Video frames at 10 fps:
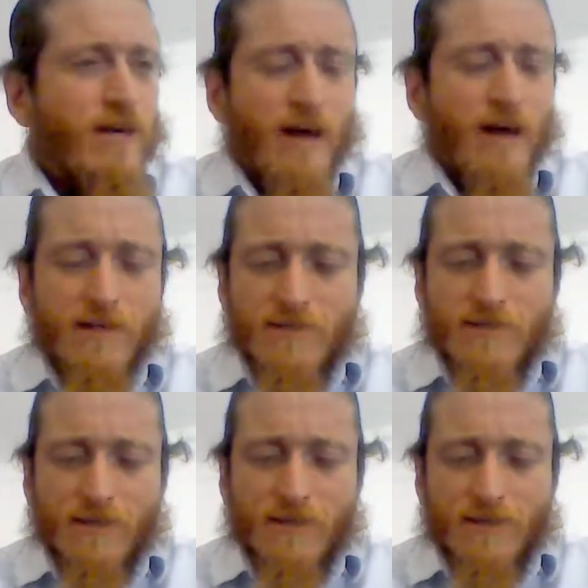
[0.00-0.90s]
And
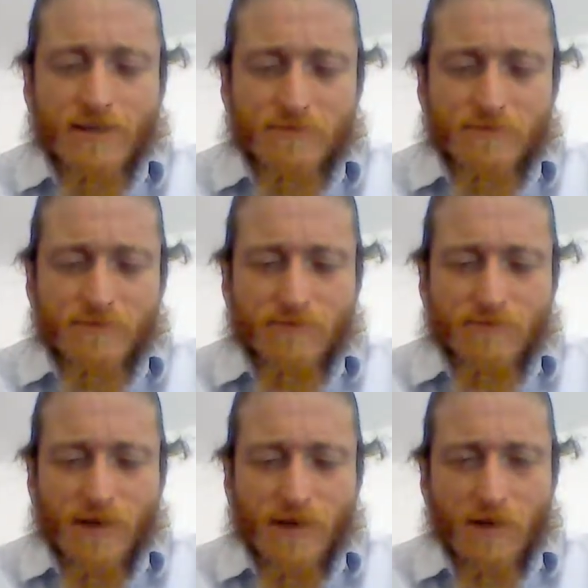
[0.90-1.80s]

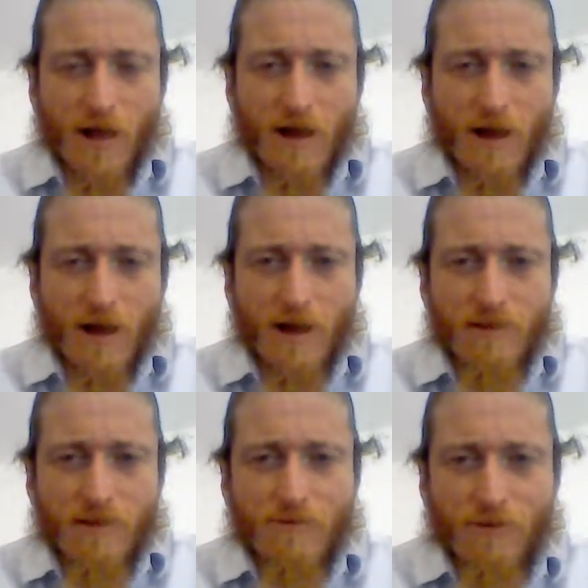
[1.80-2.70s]
I
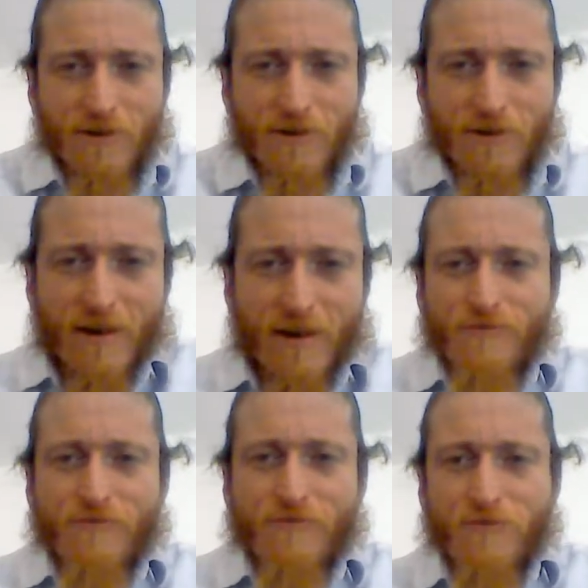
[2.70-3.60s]
look forward to hearing from